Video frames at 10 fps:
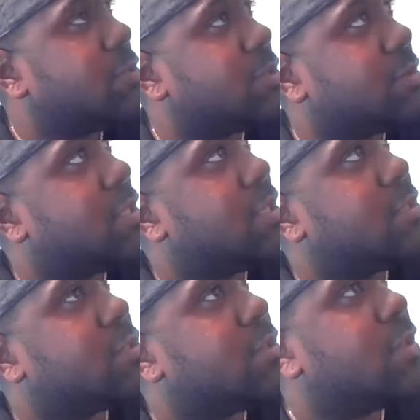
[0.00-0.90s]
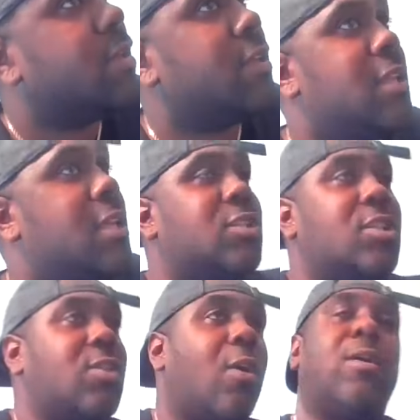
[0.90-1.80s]
it's
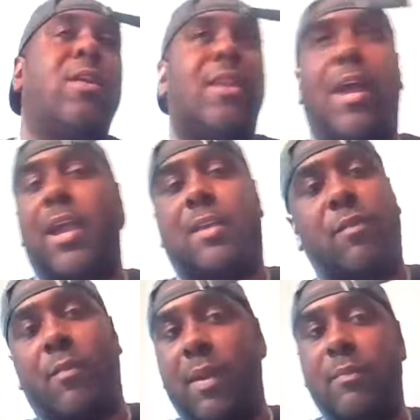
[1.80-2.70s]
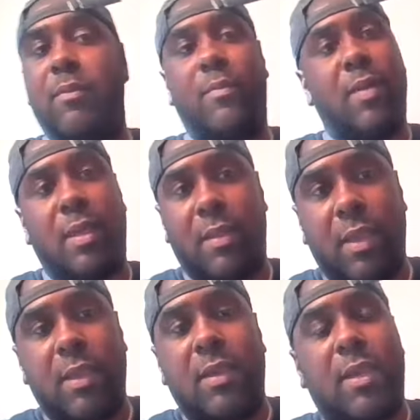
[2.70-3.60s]
just Arnie that I can remember, but
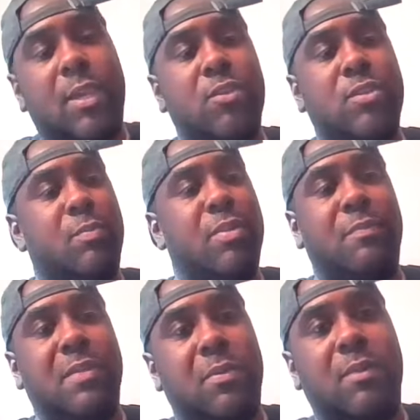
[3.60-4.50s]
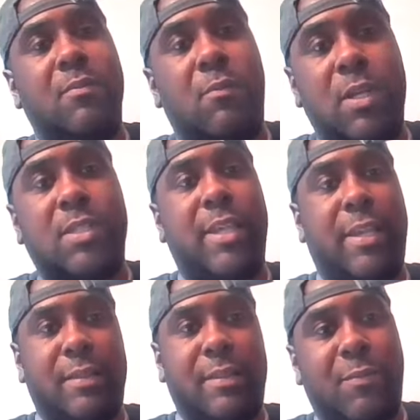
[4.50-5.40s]
he used to put people in with 1
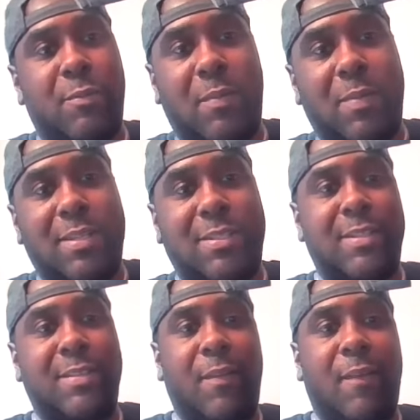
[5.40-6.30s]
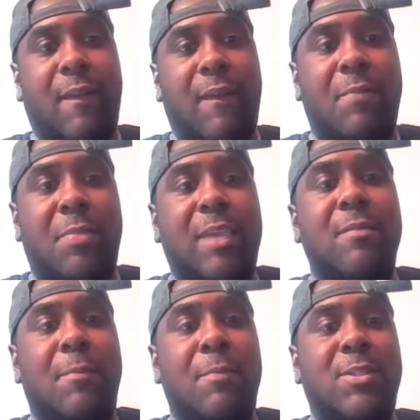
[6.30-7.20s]
second left. You remember that shit? Like
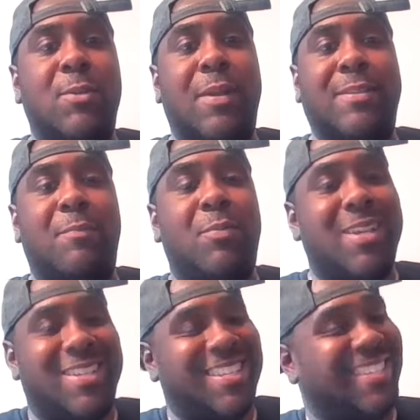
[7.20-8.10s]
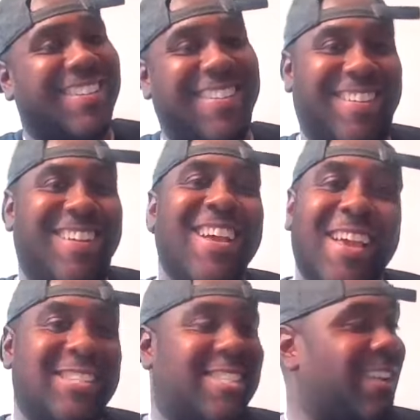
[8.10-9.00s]
he would put you at the buzzer.
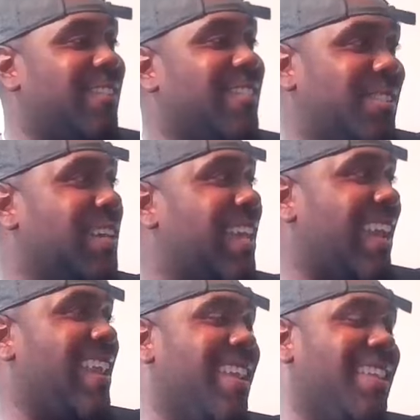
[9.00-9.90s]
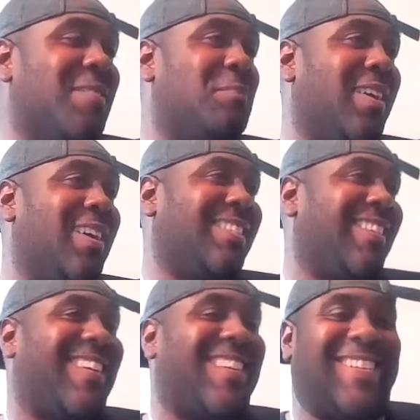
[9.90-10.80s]
As soon as you get in, the
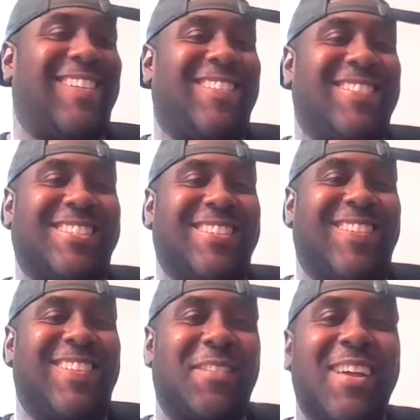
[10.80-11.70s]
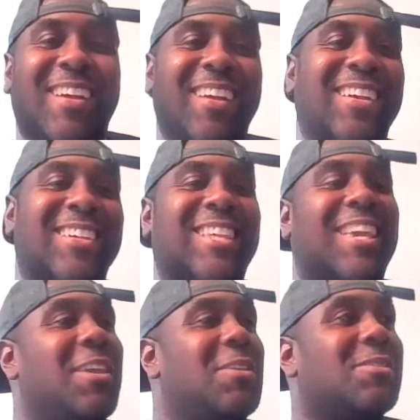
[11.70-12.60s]
buzzer goes off. It's
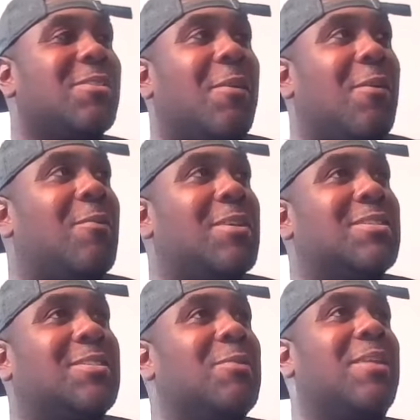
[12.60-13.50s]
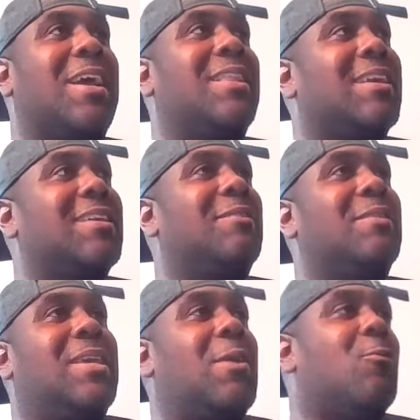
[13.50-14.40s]
like he used to always do that. Like, let
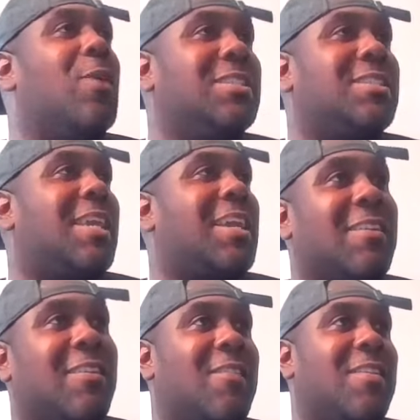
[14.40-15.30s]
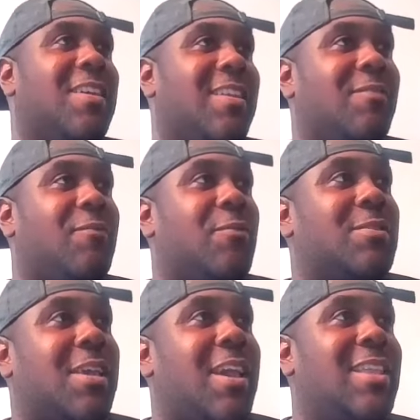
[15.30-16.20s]
me get 1 second of Arnie in the
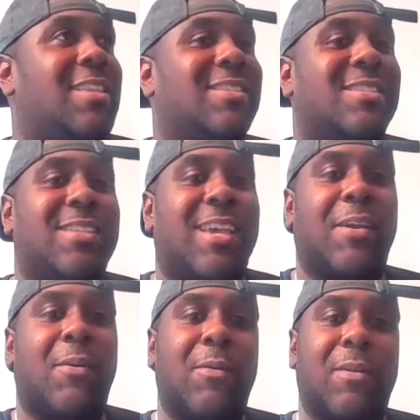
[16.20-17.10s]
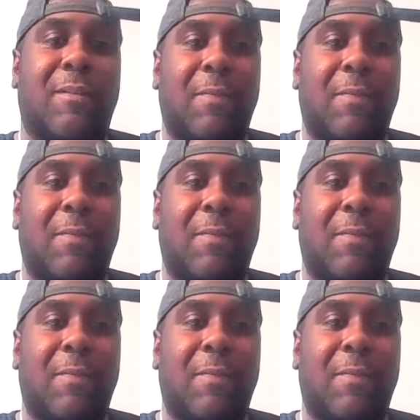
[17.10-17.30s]
first half, in the second quarter.